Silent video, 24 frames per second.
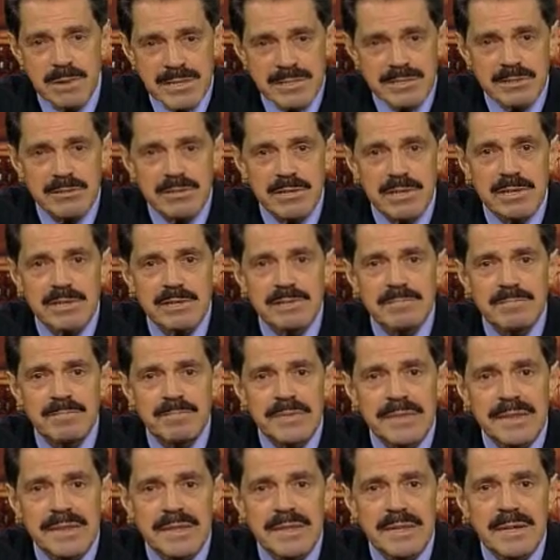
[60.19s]
is my struggle,
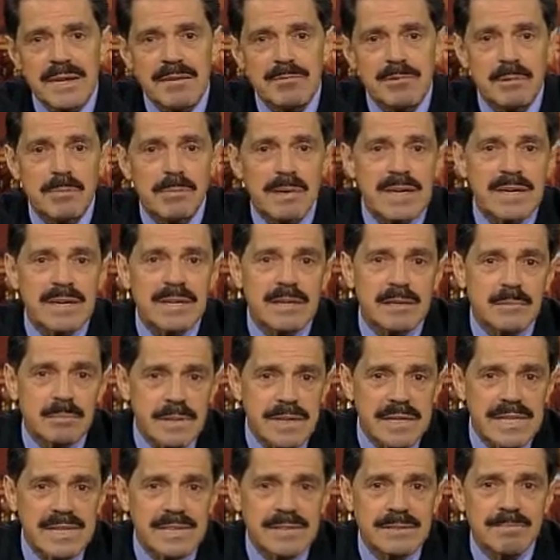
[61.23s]
that I remain
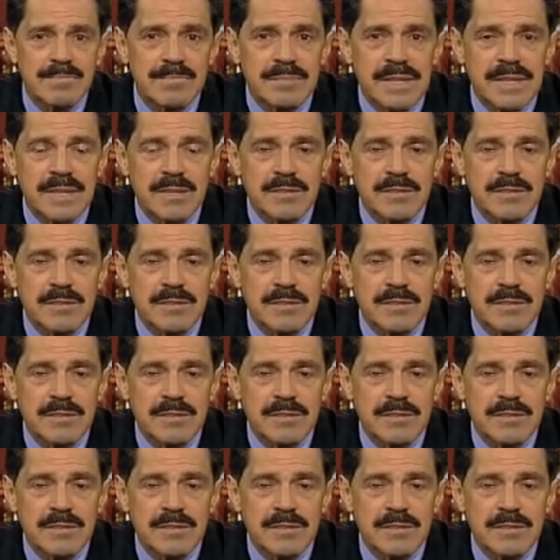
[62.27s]
committed